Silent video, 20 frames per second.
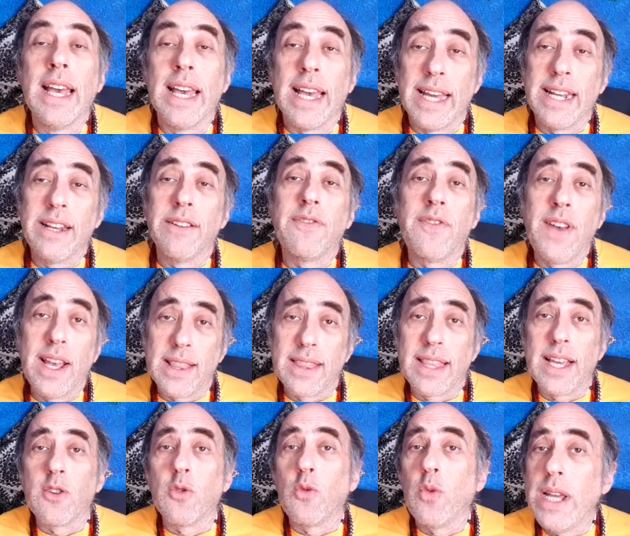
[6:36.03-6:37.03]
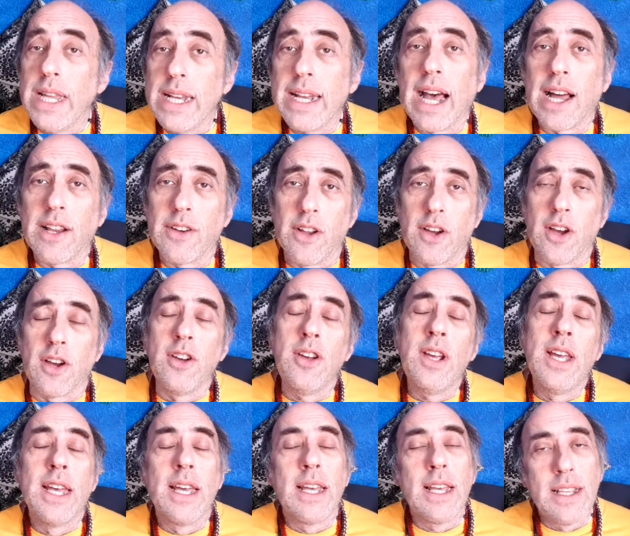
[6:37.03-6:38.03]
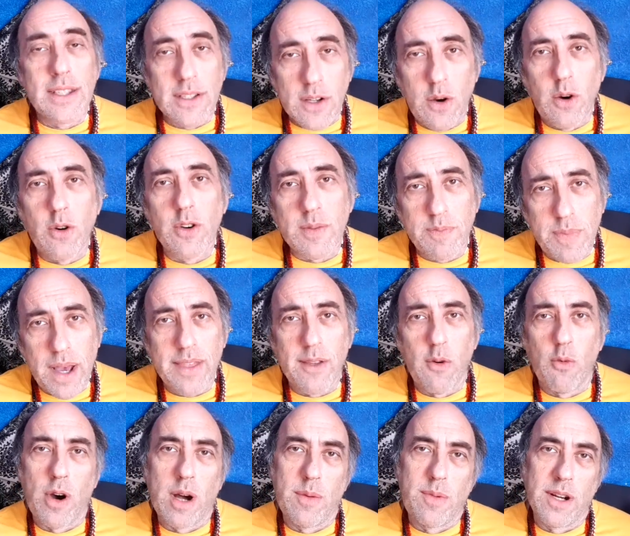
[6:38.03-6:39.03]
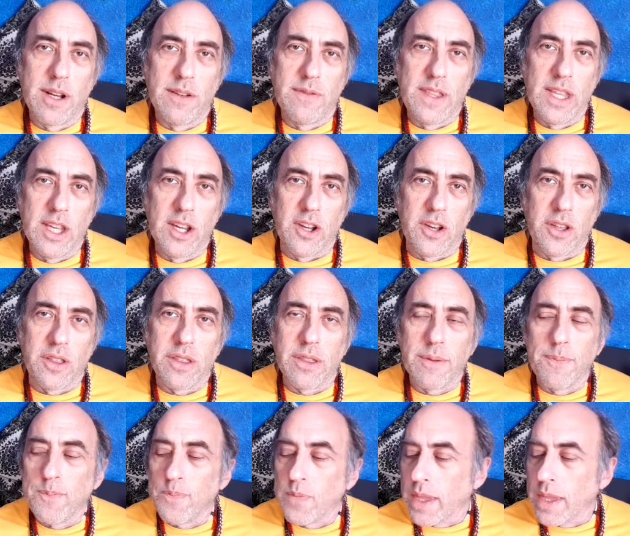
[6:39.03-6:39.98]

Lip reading: an effect that we now know is caused by the wobble of the Earth.